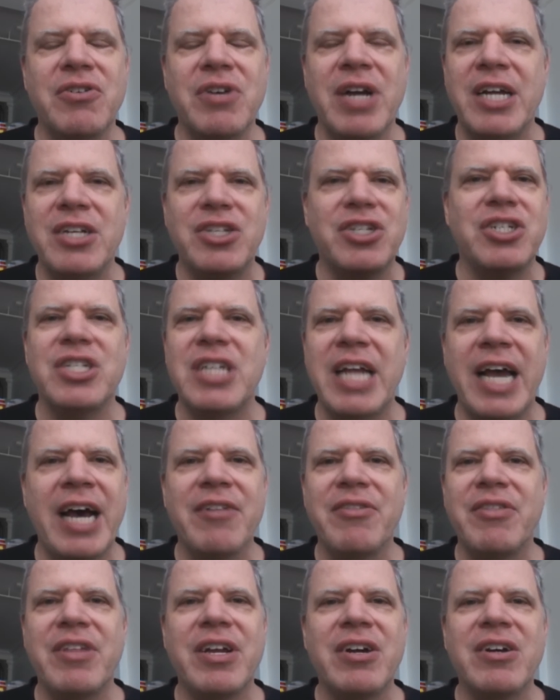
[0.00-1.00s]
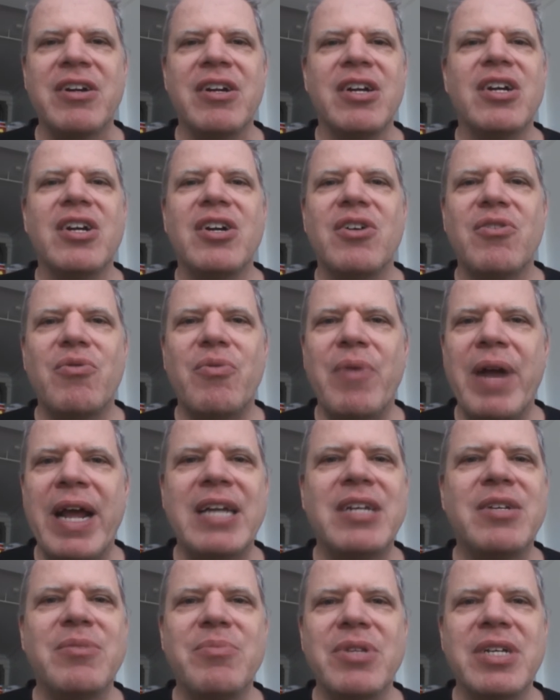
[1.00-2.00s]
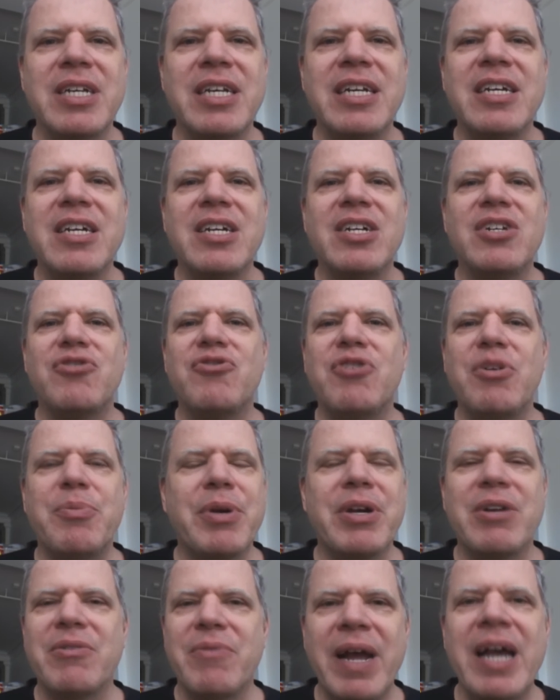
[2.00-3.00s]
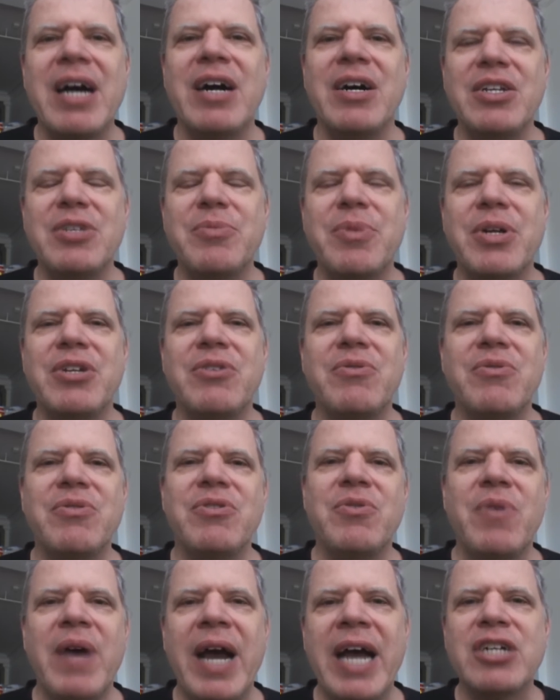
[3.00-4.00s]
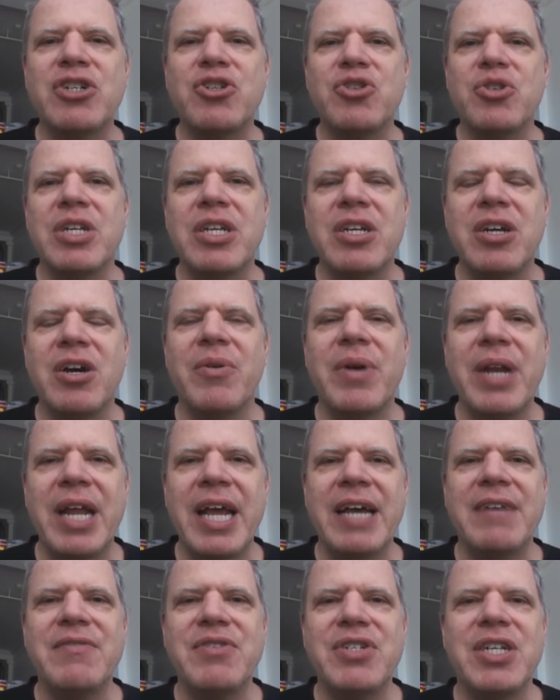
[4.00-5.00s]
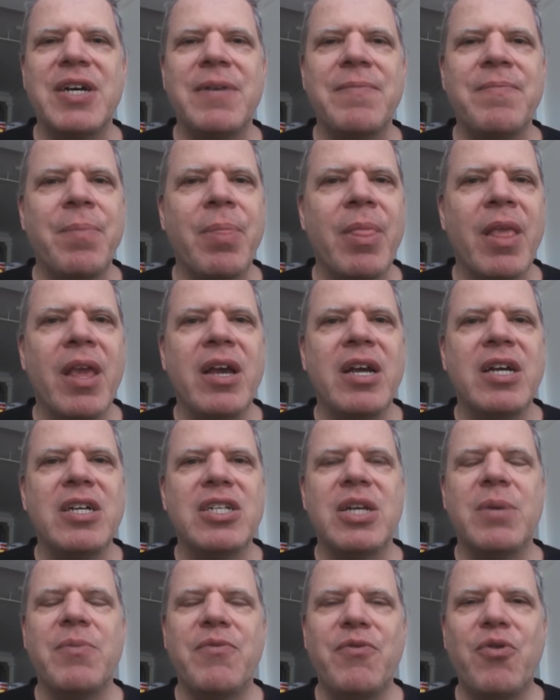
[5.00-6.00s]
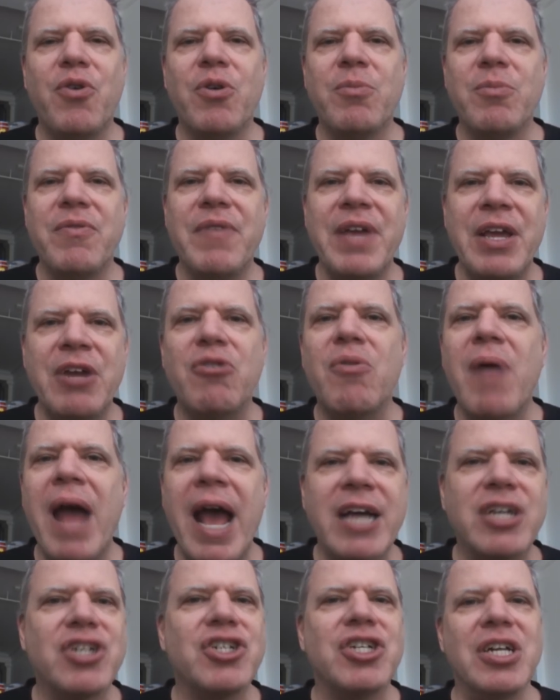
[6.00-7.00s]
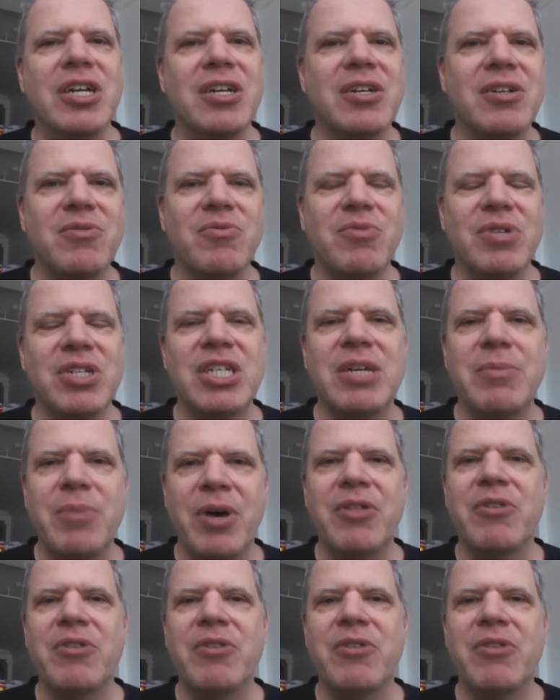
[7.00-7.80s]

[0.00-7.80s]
You're not just out there randomly tripping around, but you actually go and have some form of interaction with some